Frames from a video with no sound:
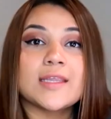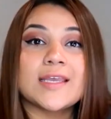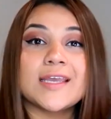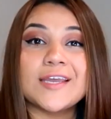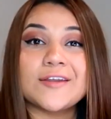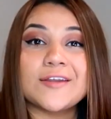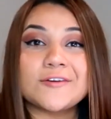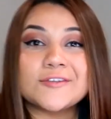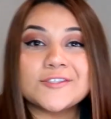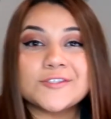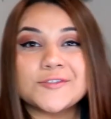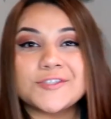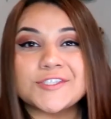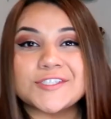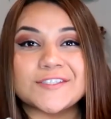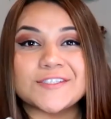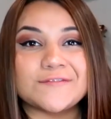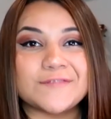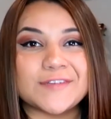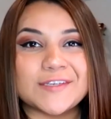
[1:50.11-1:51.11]
It also
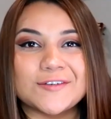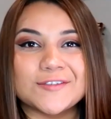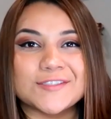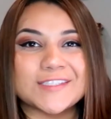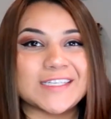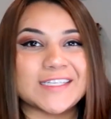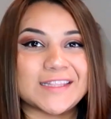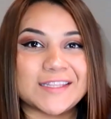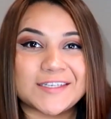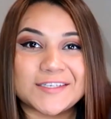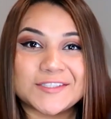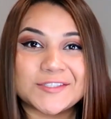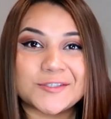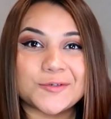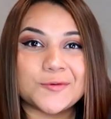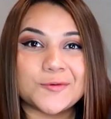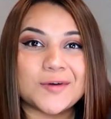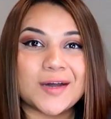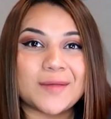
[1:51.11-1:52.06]
just feels and looks cool.